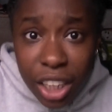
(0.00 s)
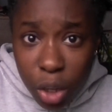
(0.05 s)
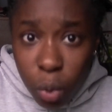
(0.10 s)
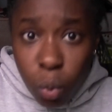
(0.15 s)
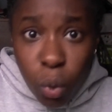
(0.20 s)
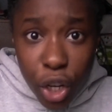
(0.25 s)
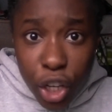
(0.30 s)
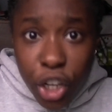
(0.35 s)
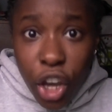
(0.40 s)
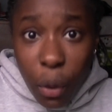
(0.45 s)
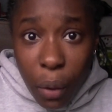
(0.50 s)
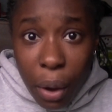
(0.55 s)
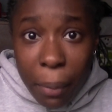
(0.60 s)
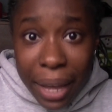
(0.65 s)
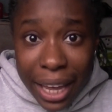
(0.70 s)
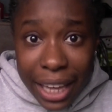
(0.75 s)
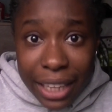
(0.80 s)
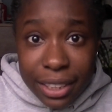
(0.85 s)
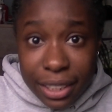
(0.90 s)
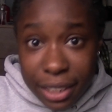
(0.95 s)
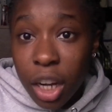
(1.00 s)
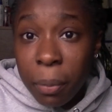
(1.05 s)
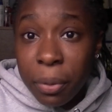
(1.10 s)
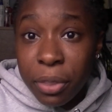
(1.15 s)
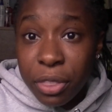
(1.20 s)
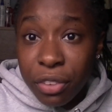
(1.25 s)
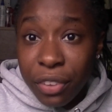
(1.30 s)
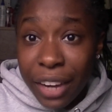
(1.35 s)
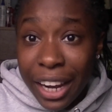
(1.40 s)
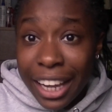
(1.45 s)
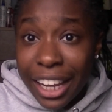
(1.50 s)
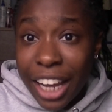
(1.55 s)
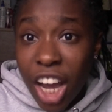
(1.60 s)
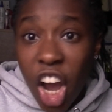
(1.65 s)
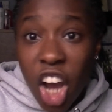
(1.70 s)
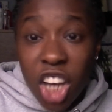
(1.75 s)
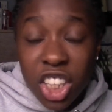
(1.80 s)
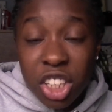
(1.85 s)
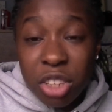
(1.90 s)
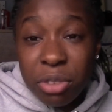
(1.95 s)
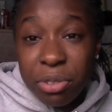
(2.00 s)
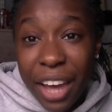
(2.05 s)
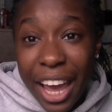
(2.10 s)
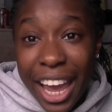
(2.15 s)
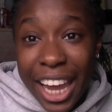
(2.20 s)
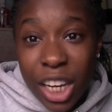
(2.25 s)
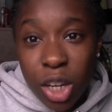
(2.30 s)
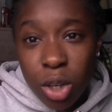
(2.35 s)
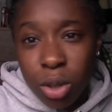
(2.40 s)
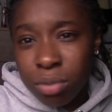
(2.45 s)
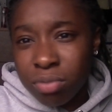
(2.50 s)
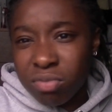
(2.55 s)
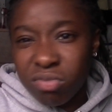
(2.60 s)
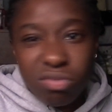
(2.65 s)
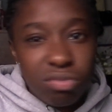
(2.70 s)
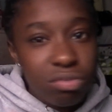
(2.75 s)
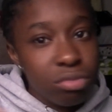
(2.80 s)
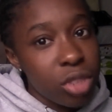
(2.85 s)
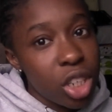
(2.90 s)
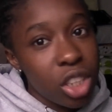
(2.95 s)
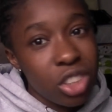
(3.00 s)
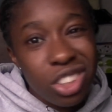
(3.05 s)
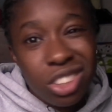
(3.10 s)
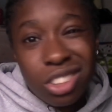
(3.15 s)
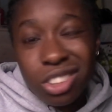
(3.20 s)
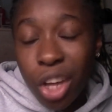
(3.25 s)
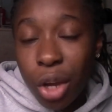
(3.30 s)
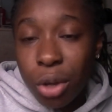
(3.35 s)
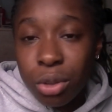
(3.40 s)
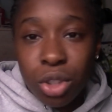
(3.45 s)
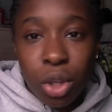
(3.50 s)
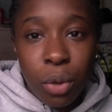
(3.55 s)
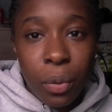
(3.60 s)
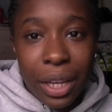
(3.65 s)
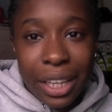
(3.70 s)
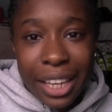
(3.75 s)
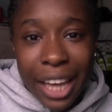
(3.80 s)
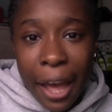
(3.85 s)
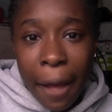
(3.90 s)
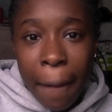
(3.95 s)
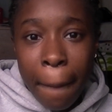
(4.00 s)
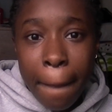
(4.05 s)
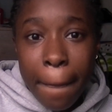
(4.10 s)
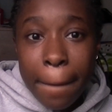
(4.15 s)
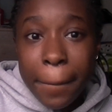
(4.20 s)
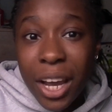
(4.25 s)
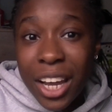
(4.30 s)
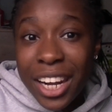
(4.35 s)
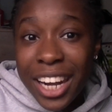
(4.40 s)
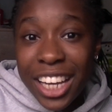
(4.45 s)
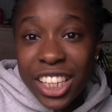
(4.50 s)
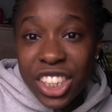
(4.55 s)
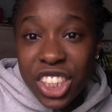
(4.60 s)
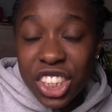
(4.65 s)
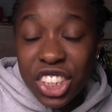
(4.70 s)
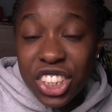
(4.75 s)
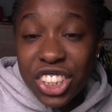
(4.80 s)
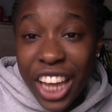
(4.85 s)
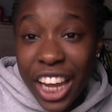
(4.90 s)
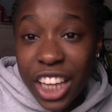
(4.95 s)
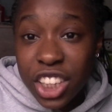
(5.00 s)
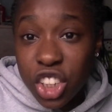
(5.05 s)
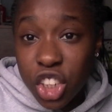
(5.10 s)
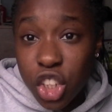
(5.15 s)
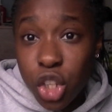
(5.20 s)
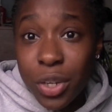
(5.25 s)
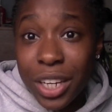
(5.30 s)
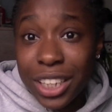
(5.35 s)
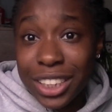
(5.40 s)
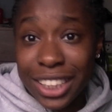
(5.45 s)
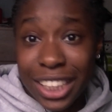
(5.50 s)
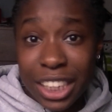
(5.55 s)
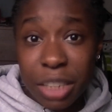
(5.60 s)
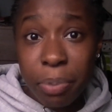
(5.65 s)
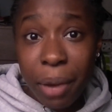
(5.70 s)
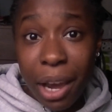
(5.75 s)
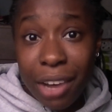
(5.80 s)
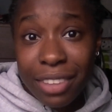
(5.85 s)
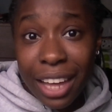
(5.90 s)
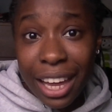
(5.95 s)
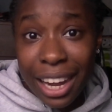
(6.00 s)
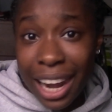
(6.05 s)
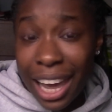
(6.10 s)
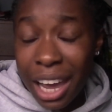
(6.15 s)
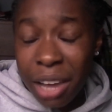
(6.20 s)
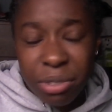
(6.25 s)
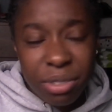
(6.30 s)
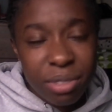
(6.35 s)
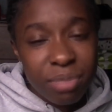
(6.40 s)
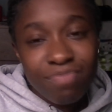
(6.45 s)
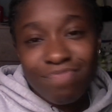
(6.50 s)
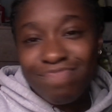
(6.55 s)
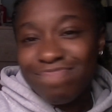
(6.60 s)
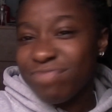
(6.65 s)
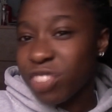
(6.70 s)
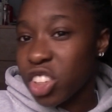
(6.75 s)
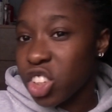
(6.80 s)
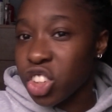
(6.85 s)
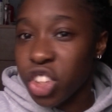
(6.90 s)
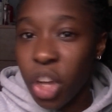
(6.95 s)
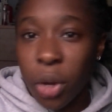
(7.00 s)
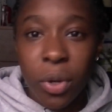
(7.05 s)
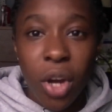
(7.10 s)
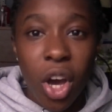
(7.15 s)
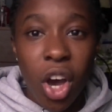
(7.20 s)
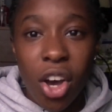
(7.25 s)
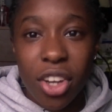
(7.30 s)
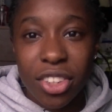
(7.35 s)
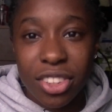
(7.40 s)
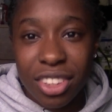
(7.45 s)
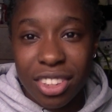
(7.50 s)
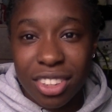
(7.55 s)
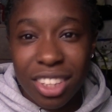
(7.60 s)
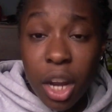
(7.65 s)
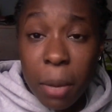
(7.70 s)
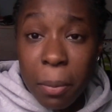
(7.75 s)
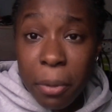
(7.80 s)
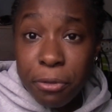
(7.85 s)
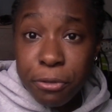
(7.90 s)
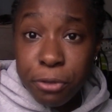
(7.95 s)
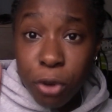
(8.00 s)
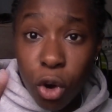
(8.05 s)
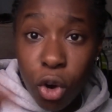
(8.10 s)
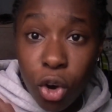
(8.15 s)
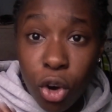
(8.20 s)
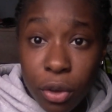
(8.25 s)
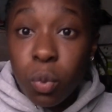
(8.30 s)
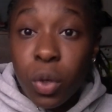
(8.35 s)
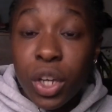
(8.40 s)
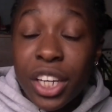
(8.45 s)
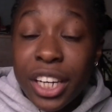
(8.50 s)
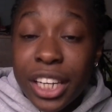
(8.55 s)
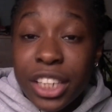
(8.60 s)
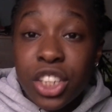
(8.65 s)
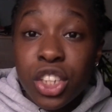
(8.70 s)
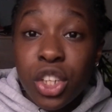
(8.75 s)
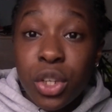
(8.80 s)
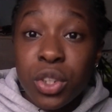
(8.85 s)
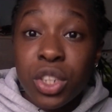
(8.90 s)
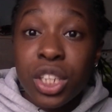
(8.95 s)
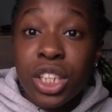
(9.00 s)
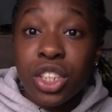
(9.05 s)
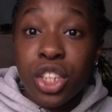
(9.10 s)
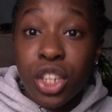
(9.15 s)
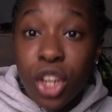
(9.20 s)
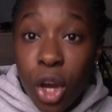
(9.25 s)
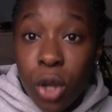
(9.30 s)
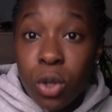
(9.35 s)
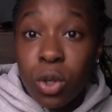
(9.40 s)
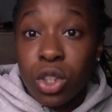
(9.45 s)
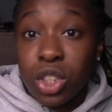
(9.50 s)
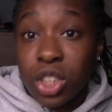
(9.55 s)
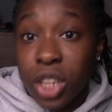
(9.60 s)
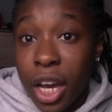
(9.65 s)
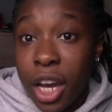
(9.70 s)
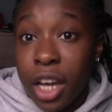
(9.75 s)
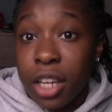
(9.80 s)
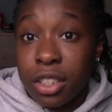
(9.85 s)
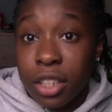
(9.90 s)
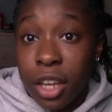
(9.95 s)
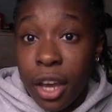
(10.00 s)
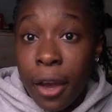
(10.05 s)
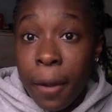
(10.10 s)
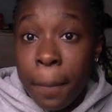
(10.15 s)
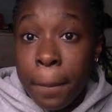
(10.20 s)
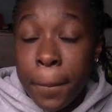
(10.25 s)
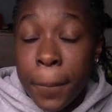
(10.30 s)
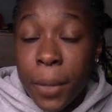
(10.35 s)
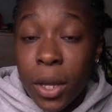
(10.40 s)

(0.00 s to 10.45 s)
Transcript: wouldn't go amiss. Number three, asking for anal. Just don't do it, yeah? Unless she's stated to you that she's about that life, just don't ask. Number four, what you need to do is you need to know your size, yeah?